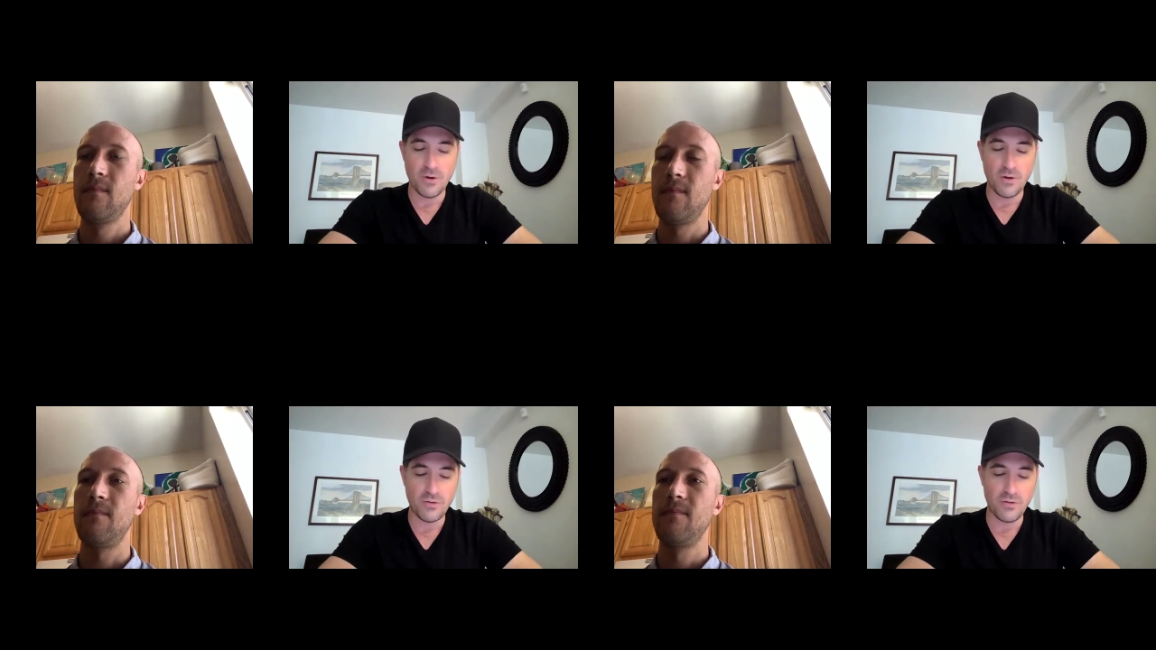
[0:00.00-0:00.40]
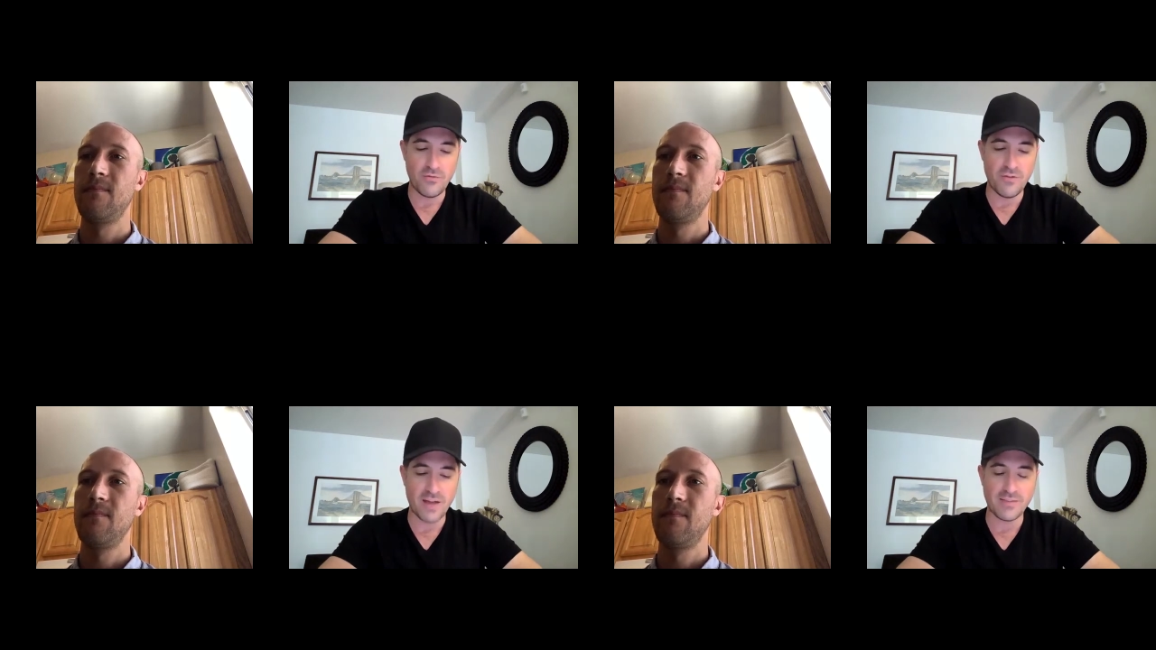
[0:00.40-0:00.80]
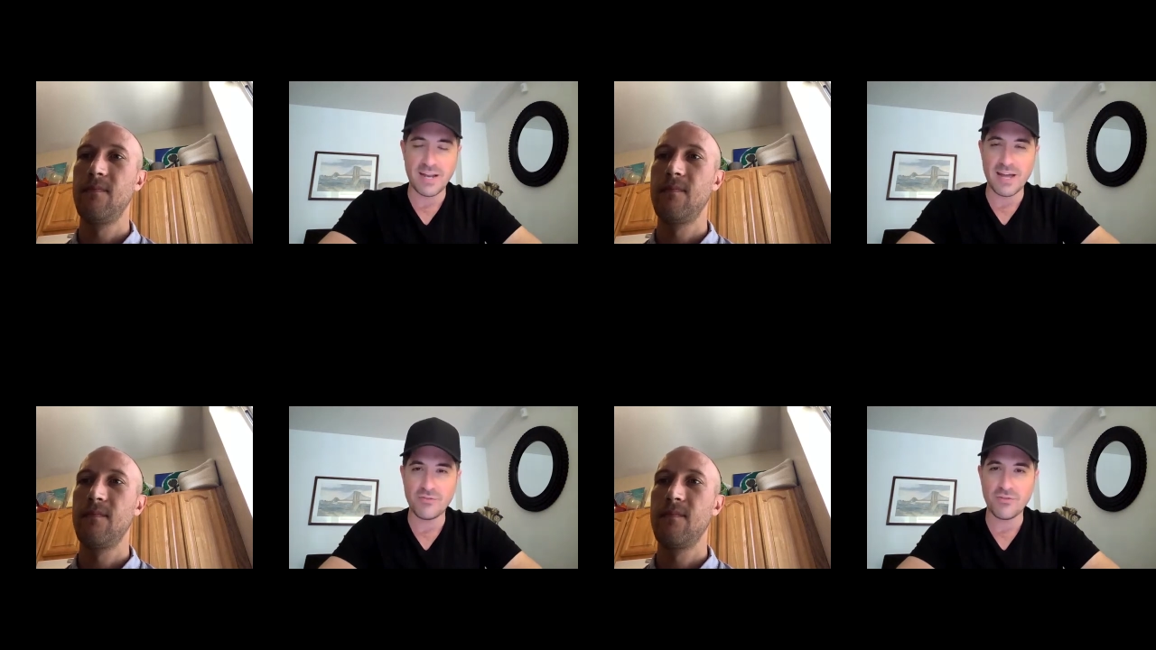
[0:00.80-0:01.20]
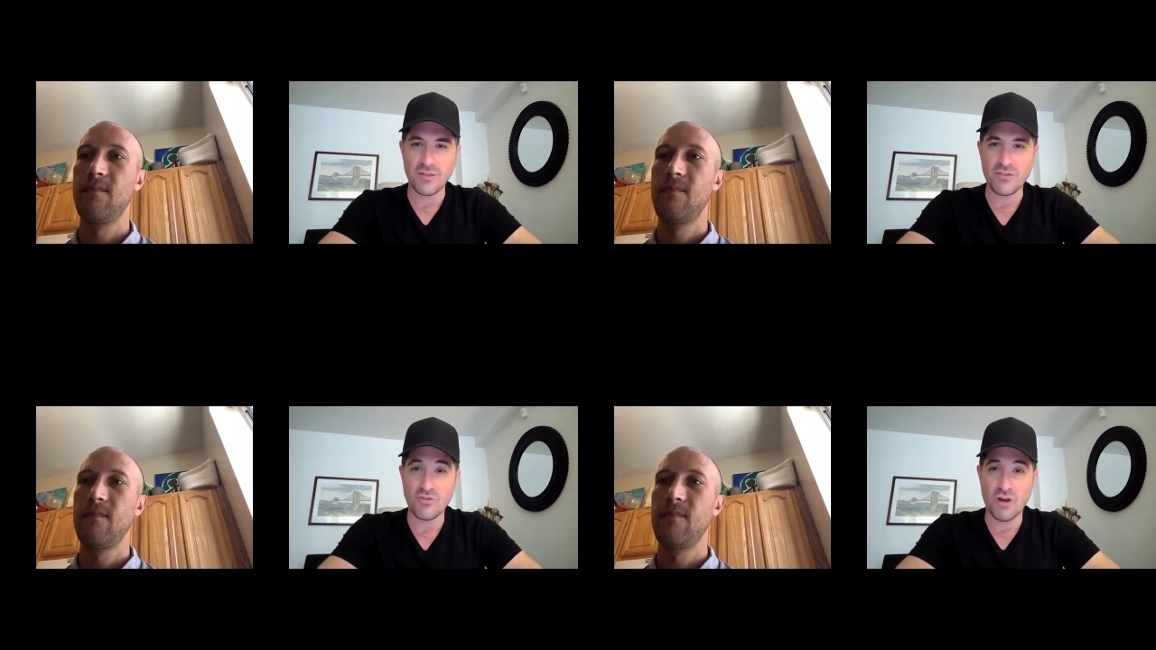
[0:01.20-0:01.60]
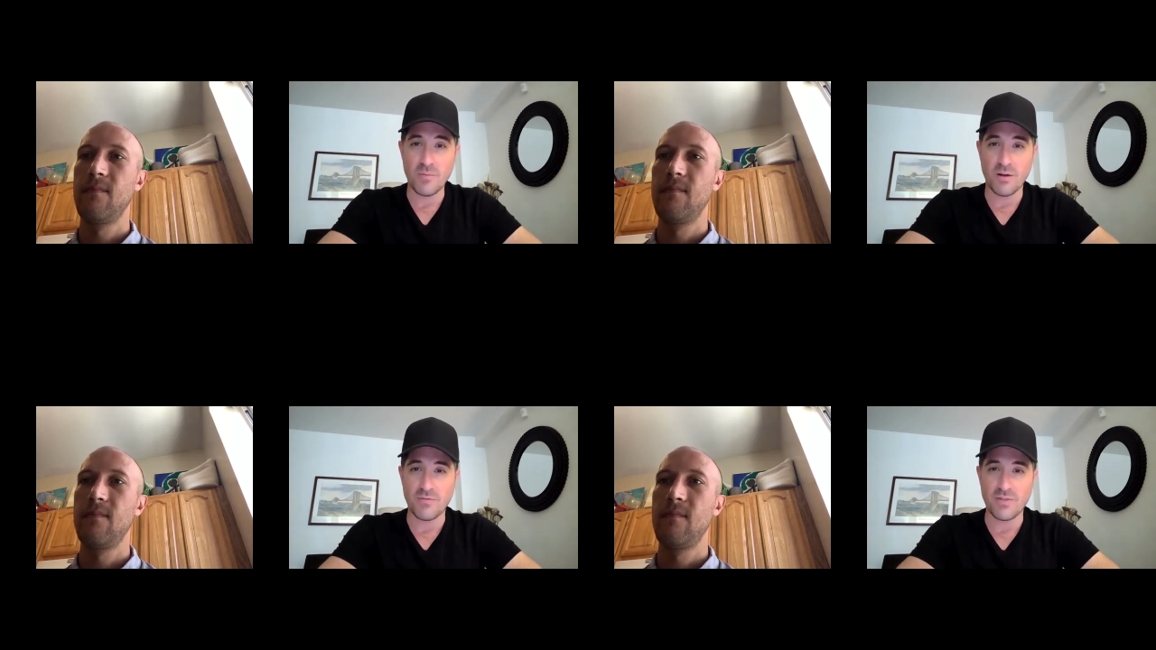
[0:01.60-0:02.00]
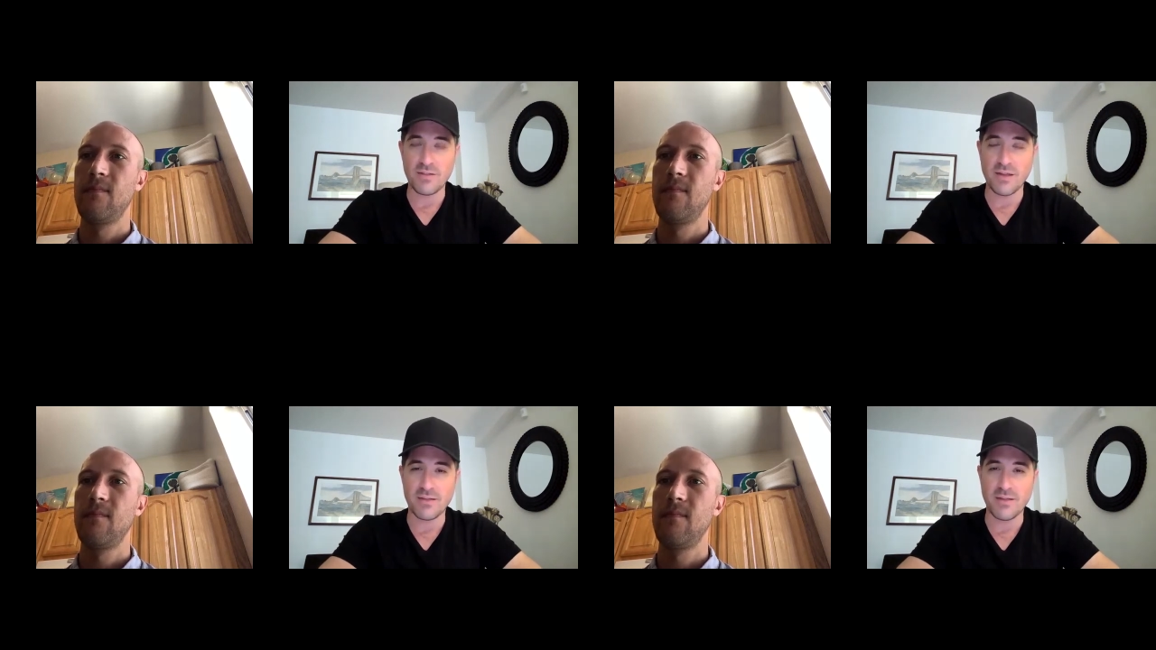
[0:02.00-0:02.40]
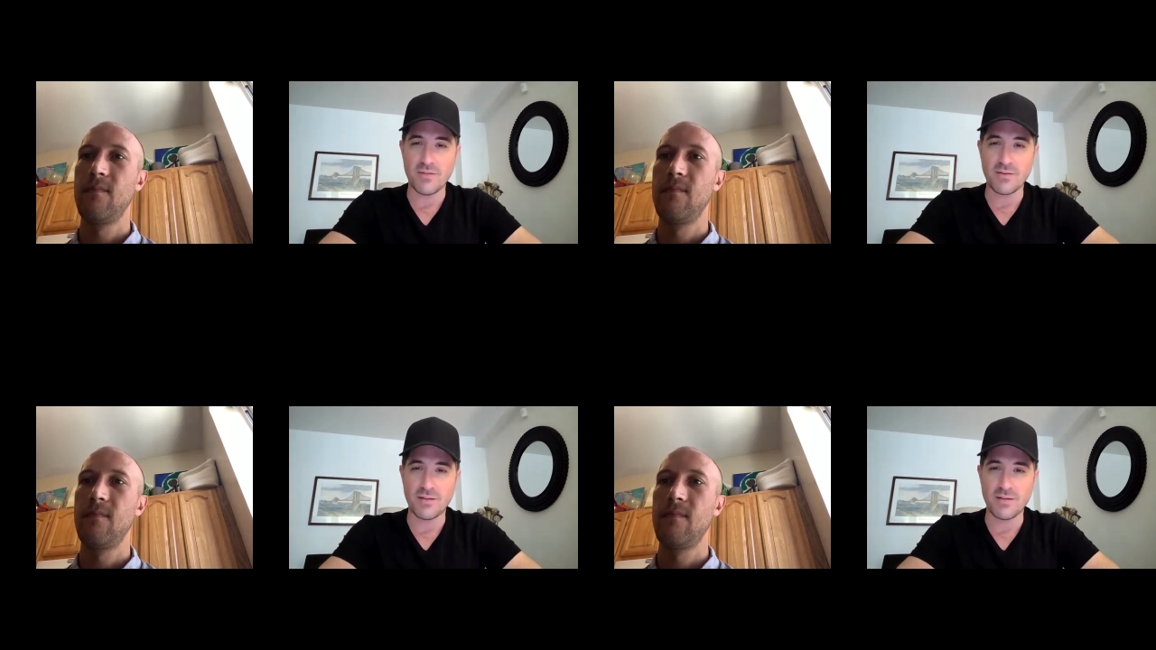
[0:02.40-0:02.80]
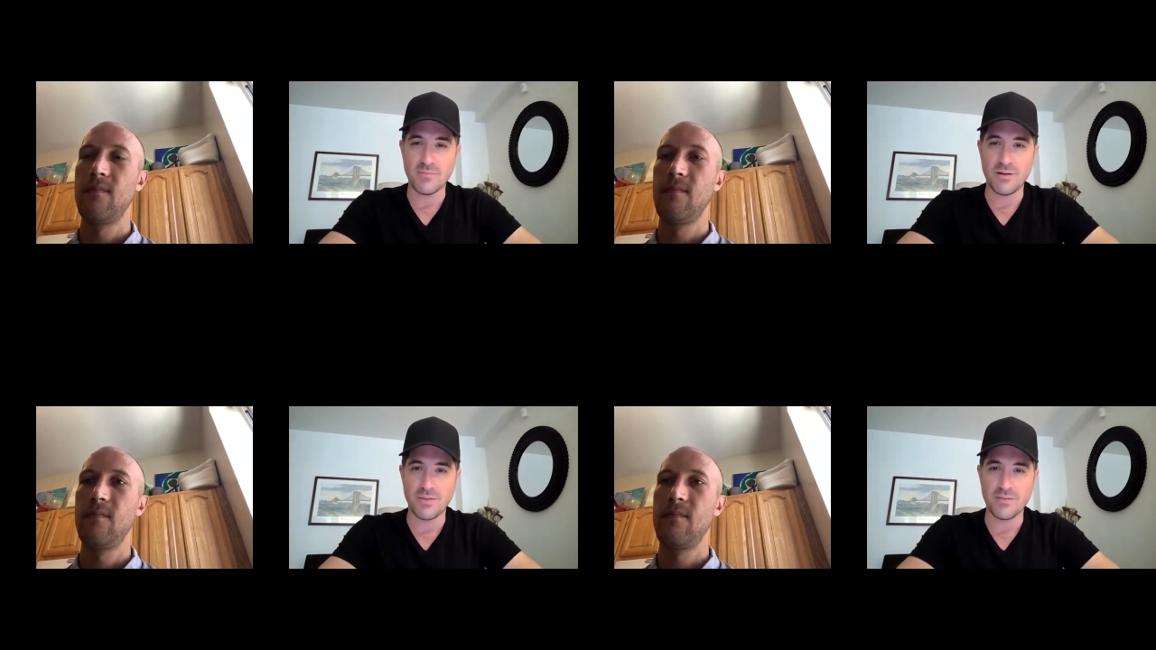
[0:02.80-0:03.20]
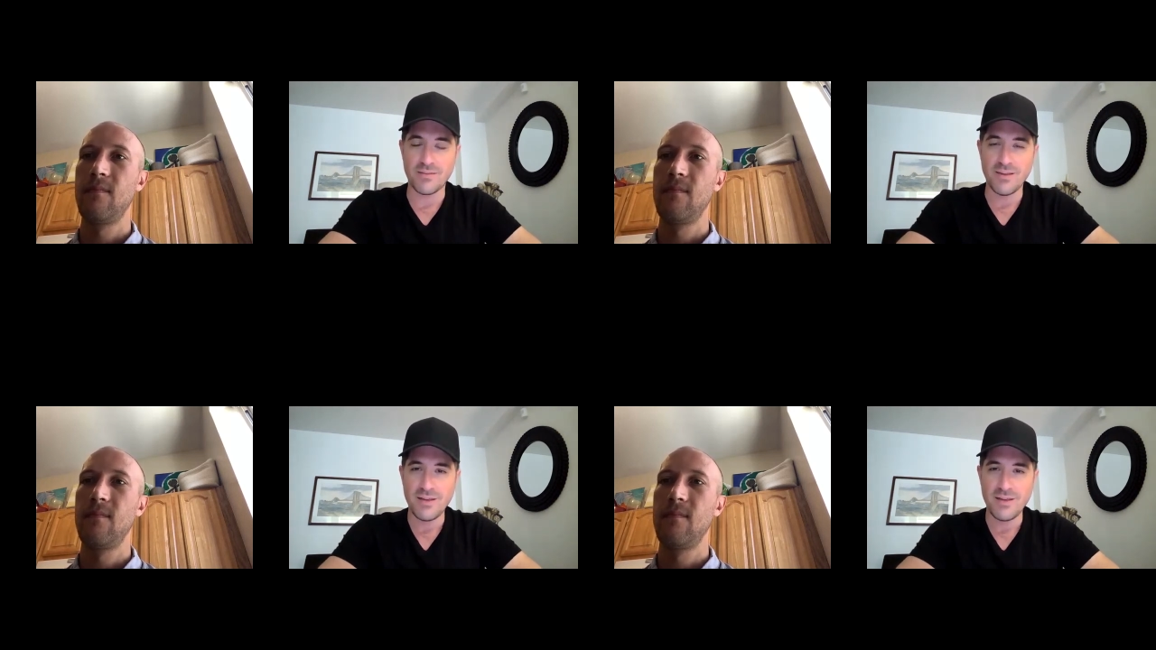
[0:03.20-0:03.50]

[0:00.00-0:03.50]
Speaker 1: also the fact that after this trauma of these last 17 months,